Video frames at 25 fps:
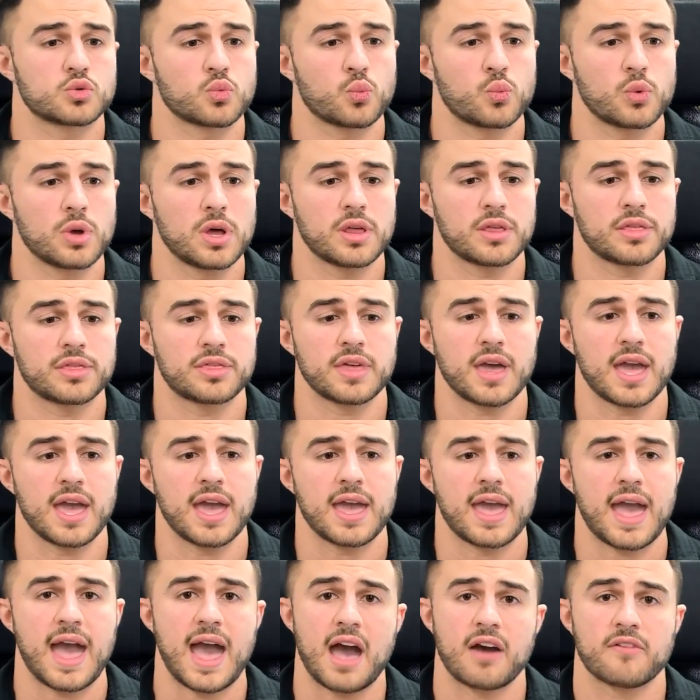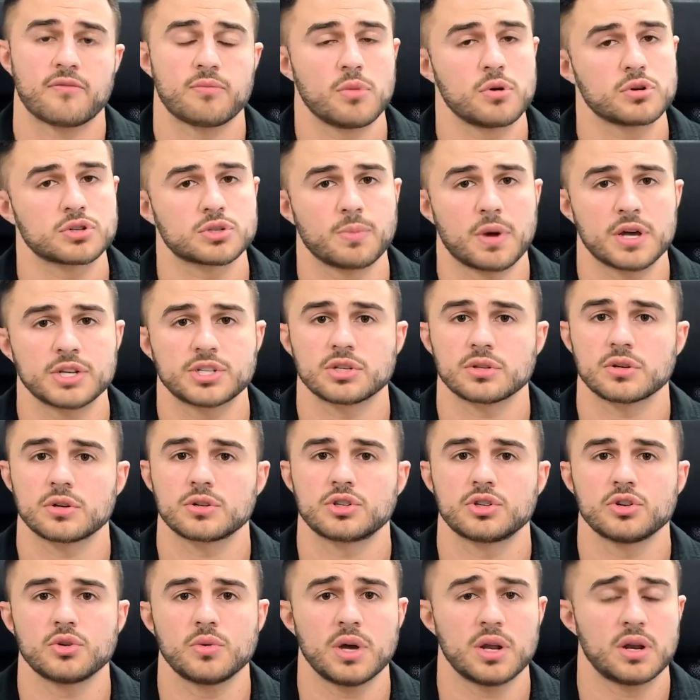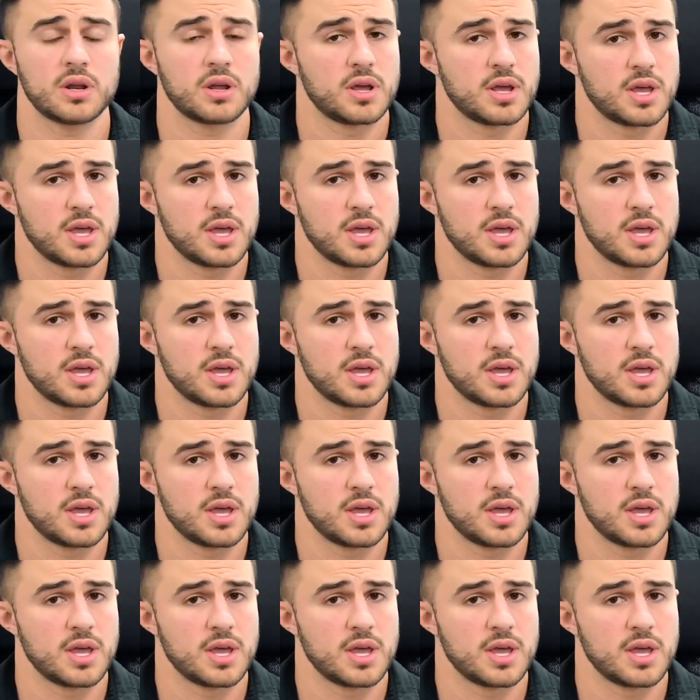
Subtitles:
with a half most muscular to it.